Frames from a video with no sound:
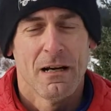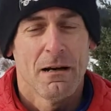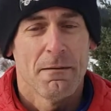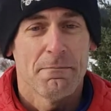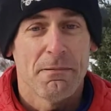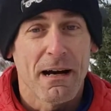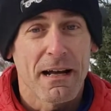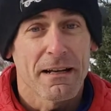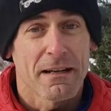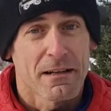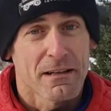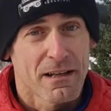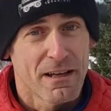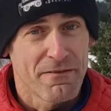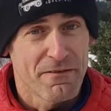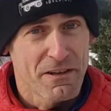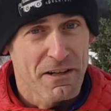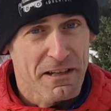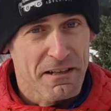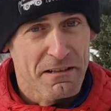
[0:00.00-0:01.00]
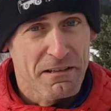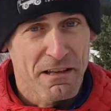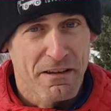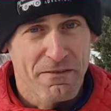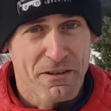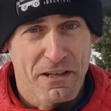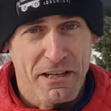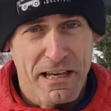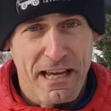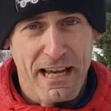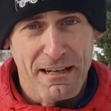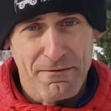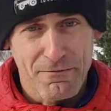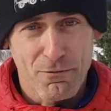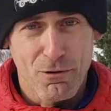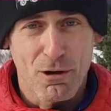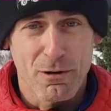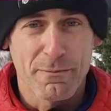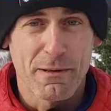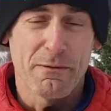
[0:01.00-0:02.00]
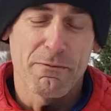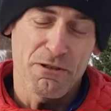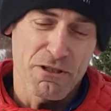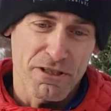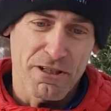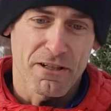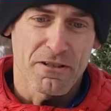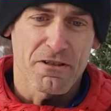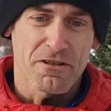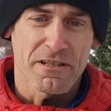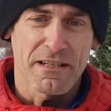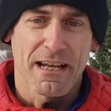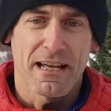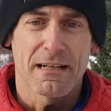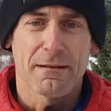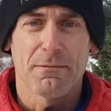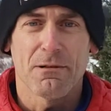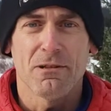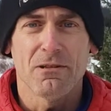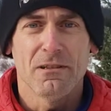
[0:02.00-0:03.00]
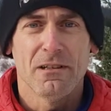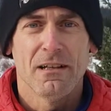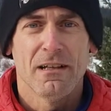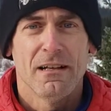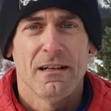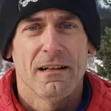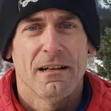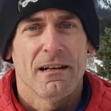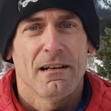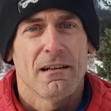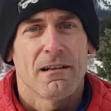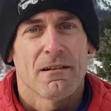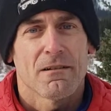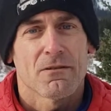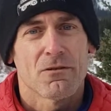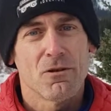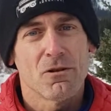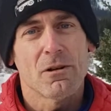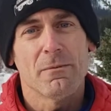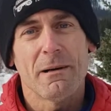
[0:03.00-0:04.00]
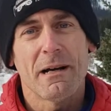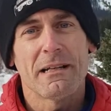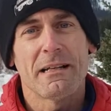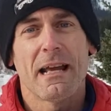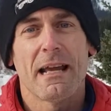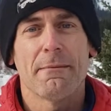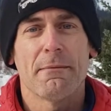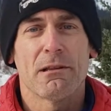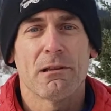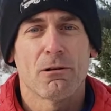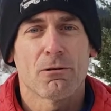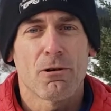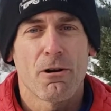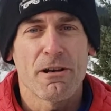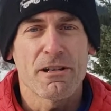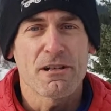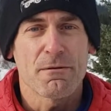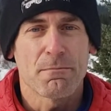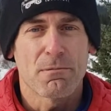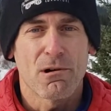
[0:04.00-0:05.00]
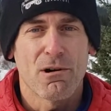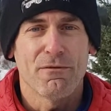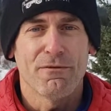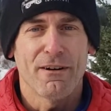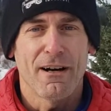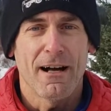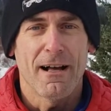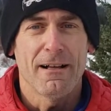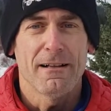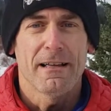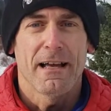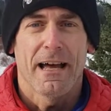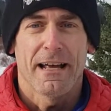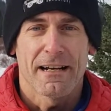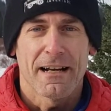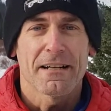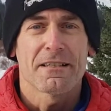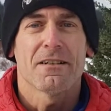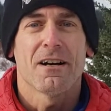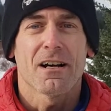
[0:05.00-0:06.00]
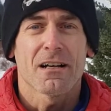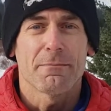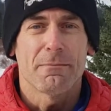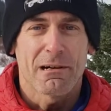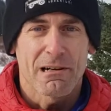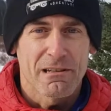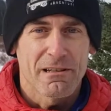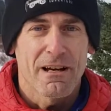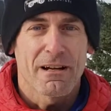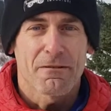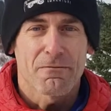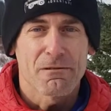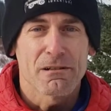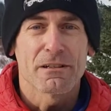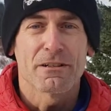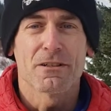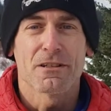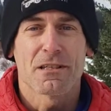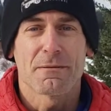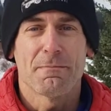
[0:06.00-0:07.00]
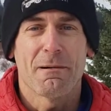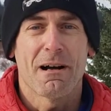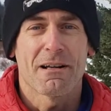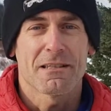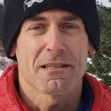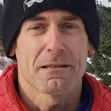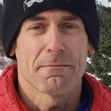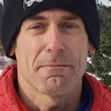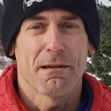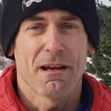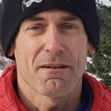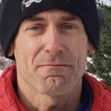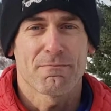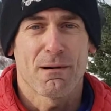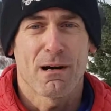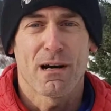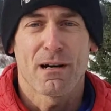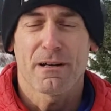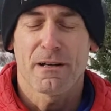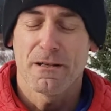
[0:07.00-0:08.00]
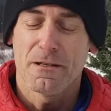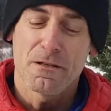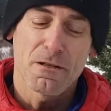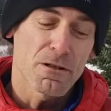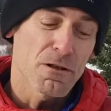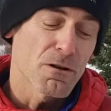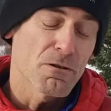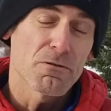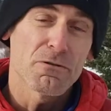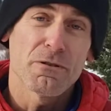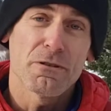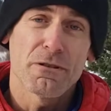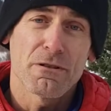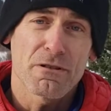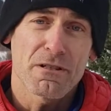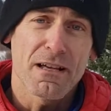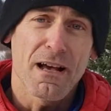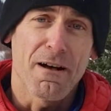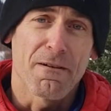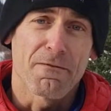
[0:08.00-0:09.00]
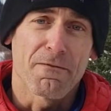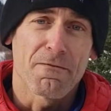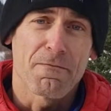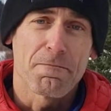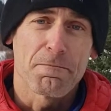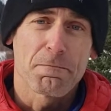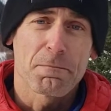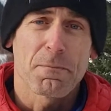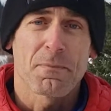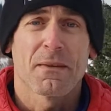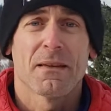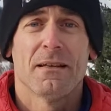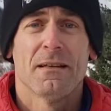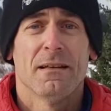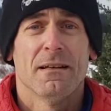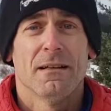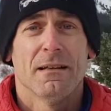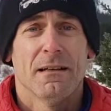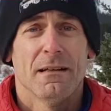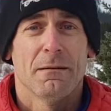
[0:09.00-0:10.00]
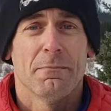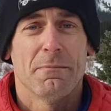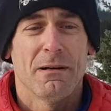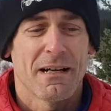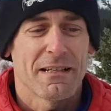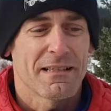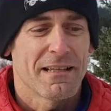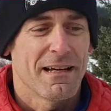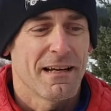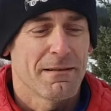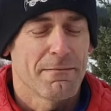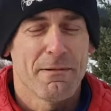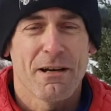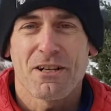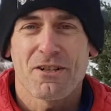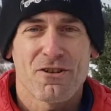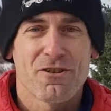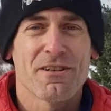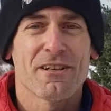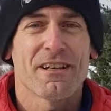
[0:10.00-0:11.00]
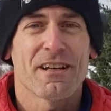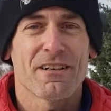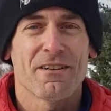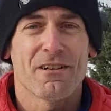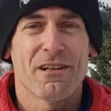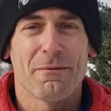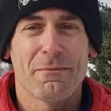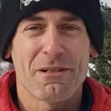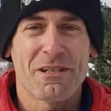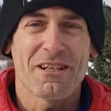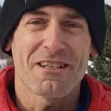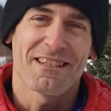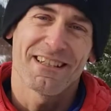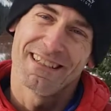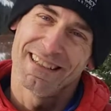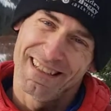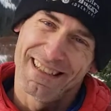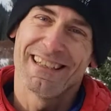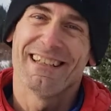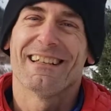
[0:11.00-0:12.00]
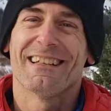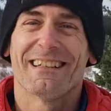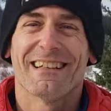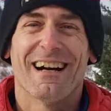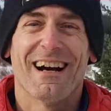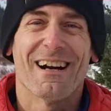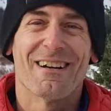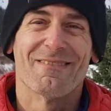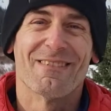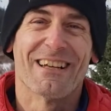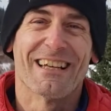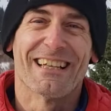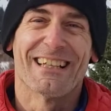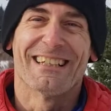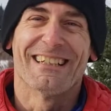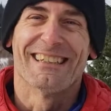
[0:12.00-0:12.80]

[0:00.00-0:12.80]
But if you can't afford me, which is understandable, Google my name and location profile, and I talk about a lot of really good spots in Banff Park, and you can go do it yourself. But make sure you get good images, hire me.